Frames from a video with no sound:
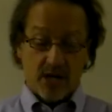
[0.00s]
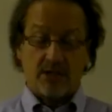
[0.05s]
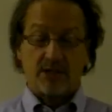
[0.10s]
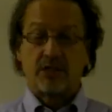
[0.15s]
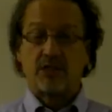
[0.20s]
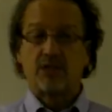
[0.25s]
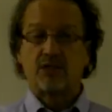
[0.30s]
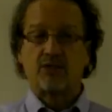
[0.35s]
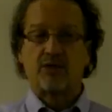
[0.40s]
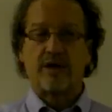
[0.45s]

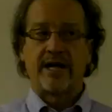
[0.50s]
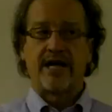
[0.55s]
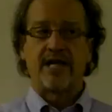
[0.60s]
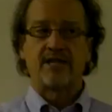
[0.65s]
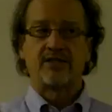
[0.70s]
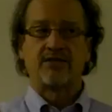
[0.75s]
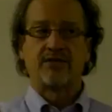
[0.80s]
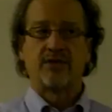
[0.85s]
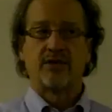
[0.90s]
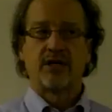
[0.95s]
to
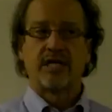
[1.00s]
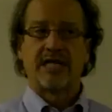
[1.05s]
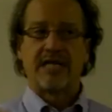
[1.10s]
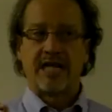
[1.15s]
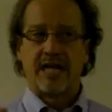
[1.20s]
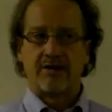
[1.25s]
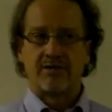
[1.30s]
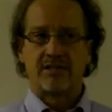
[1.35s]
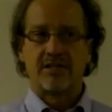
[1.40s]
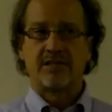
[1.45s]
transfer
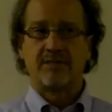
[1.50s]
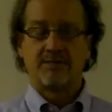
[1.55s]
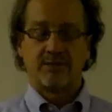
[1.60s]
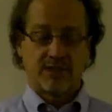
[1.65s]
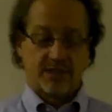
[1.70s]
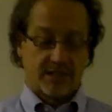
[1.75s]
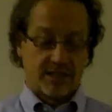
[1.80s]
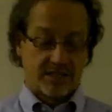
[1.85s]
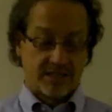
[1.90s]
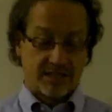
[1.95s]
calcium
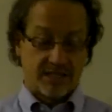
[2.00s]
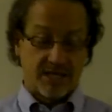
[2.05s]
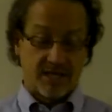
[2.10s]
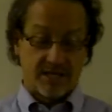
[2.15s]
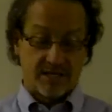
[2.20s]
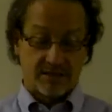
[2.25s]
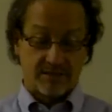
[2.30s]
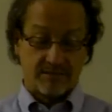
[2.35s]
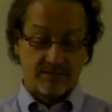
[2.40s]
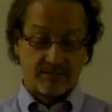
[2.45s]
to the
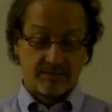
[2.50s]
skin.